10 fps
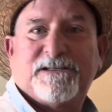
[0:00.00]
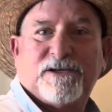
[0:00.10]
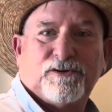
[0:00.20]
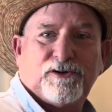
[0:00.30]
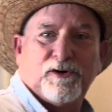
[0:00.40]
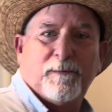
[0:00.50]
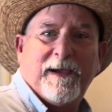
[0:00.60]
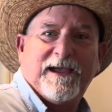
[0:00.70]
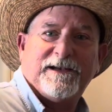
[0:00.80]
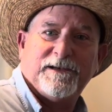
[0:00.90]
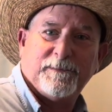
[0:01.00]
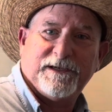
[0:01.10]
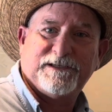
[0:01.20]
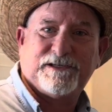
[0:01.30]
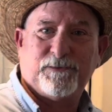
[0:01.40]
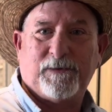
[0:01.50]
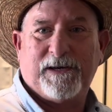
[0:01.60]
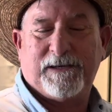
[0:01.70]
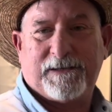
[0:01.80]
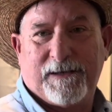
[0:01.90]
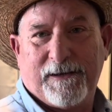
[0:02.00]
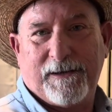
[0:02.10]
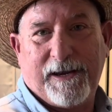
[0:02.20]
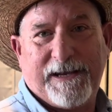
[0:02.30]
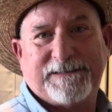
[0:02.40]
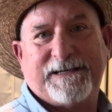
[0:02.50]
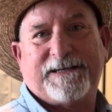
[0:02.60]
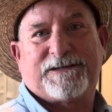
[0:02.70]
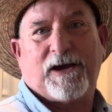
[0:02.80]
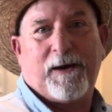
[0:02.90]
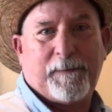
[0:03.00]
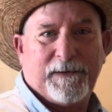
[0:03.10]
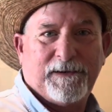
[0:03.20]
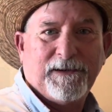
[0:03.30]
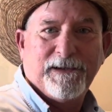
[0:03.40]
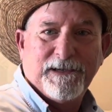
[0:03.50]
So Drue abandoned me. She went uh, antique shopping.